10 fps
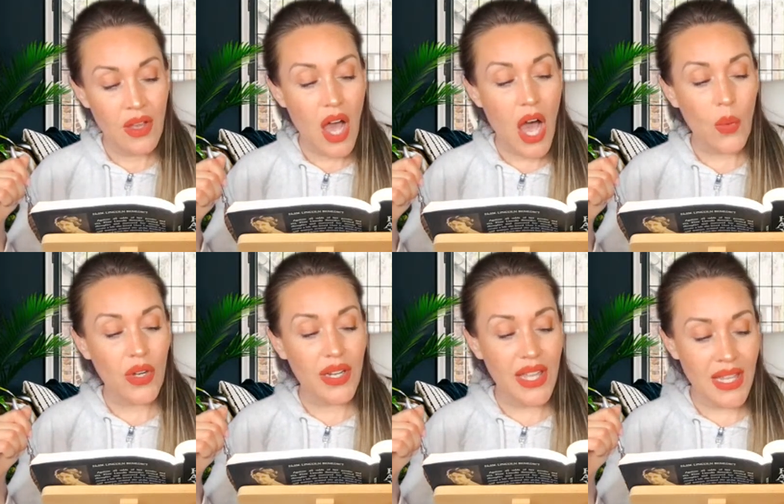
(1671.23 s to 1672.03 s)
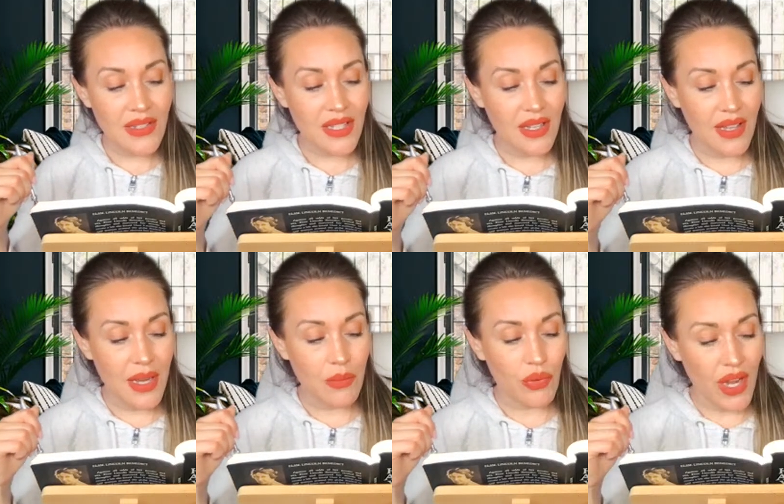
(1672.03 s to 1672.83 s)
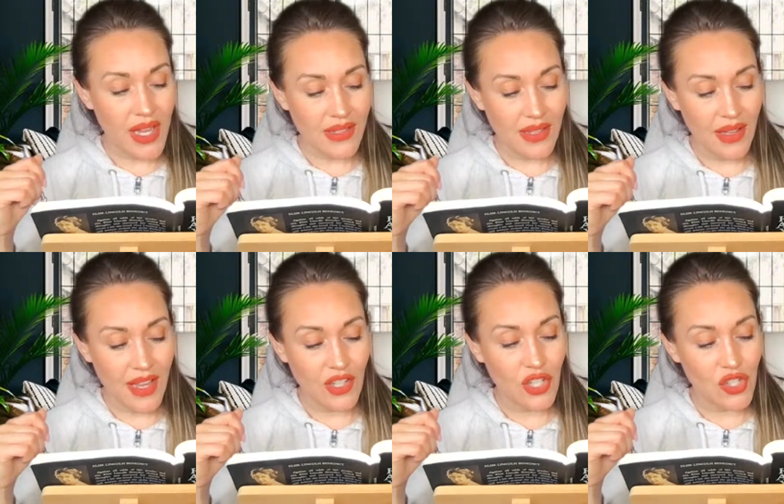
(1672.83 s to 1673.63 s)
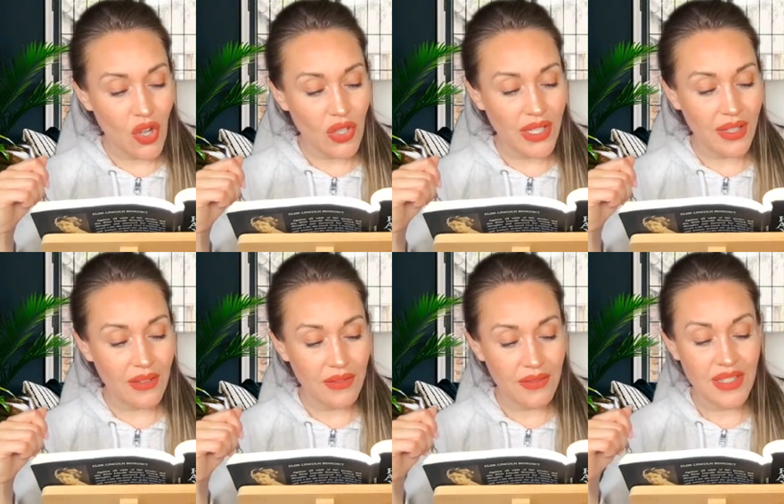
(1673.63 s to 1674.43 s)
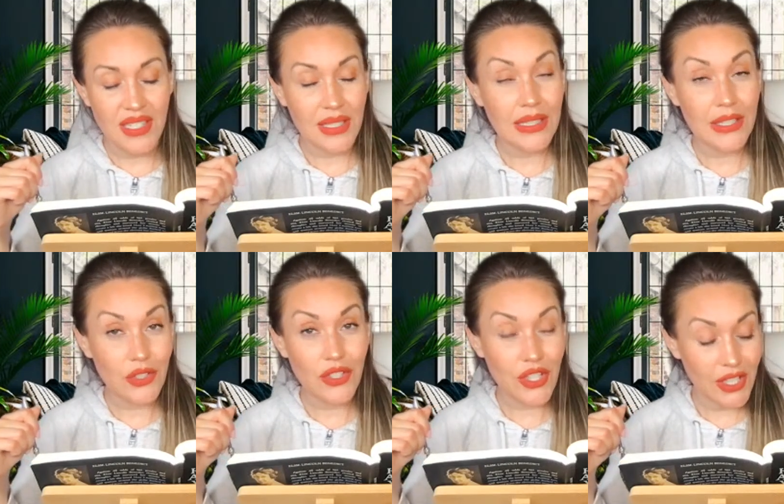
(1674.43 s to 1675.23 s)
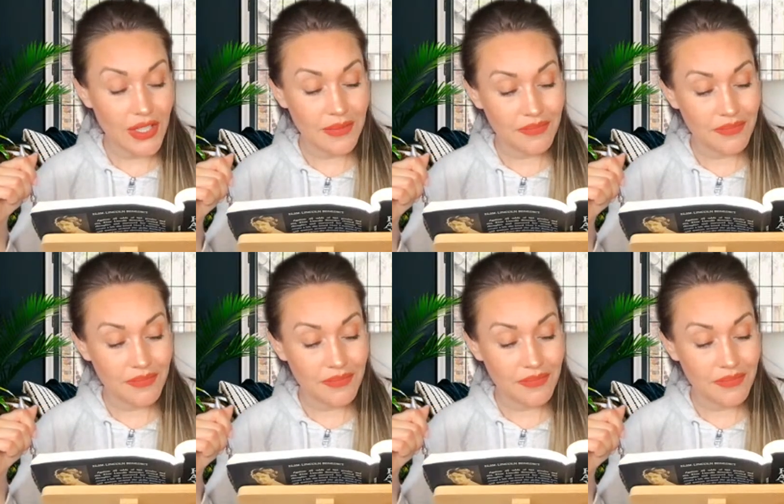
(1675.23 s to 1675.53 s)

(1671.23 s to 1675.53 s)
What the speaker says: Our hinting and praising and cajoling did little good.